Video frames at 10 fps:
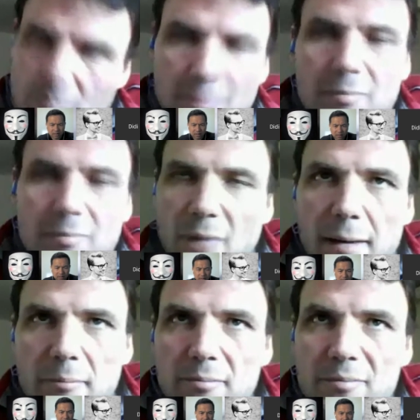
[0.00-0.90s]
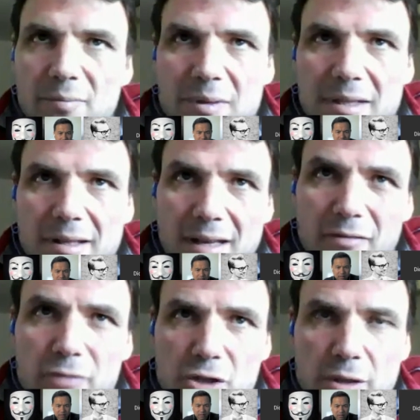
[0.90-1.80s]

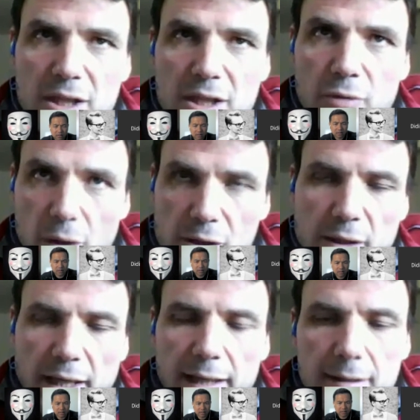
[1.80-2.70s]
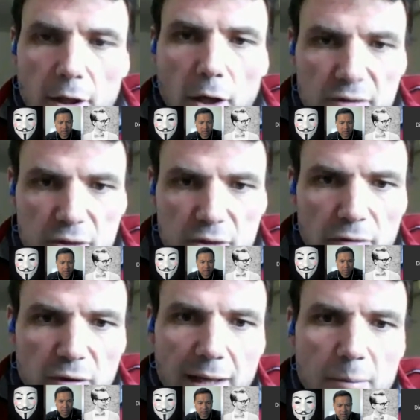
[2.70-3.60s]
infrastructure would also handle a lot of
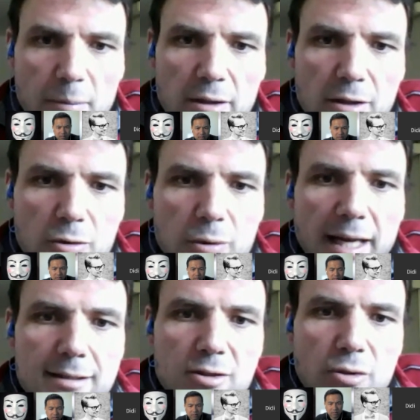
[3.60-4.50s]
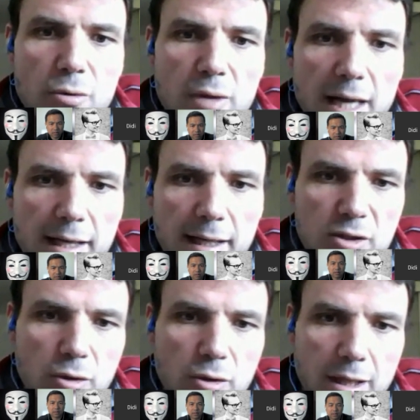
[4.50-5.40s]
software, but not related to the NRS
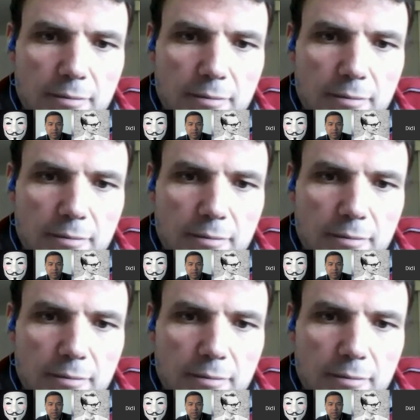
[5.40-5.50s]
core.